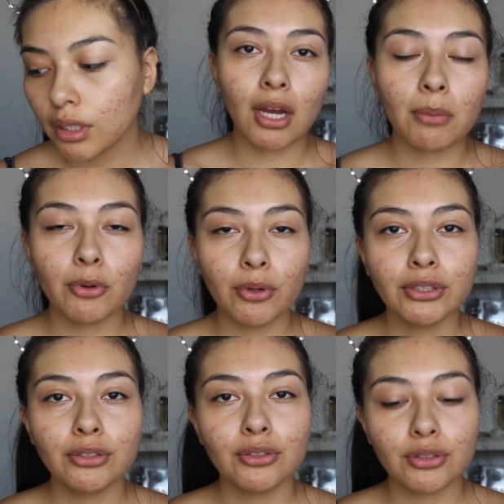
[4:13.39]
I'm
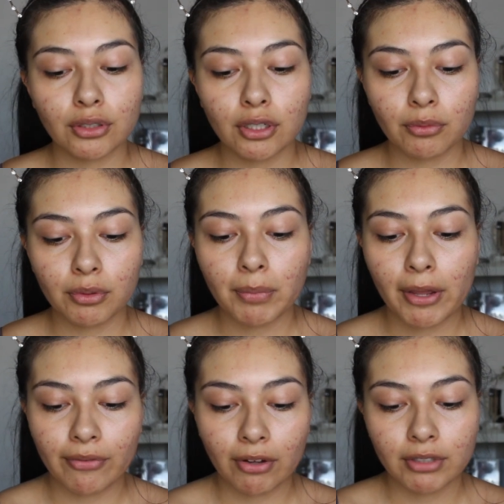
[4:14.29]
going to start with
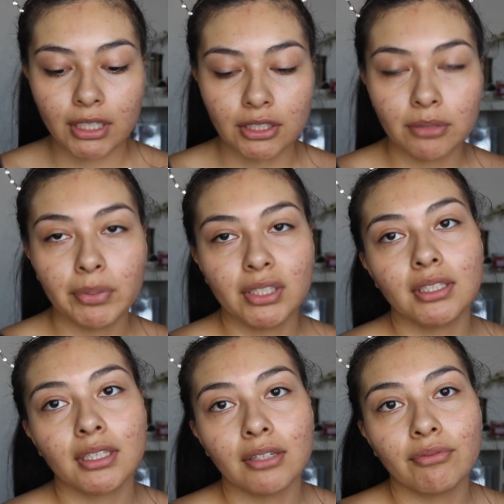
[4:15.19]
my foundation
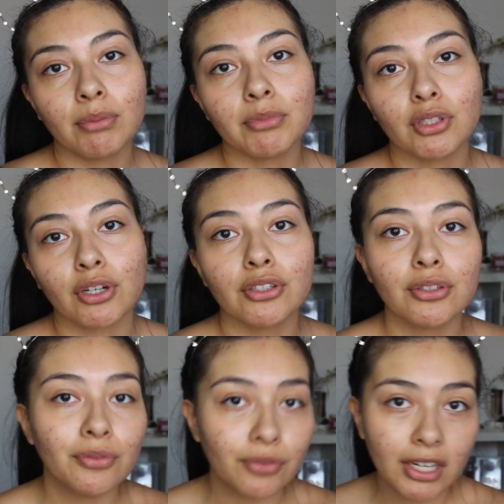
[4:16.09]
basically from start
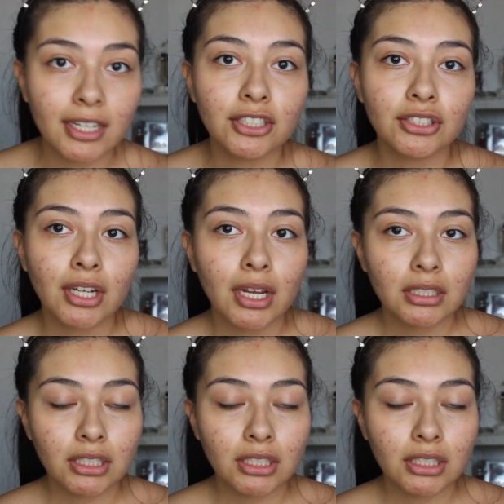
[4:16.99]
to finish,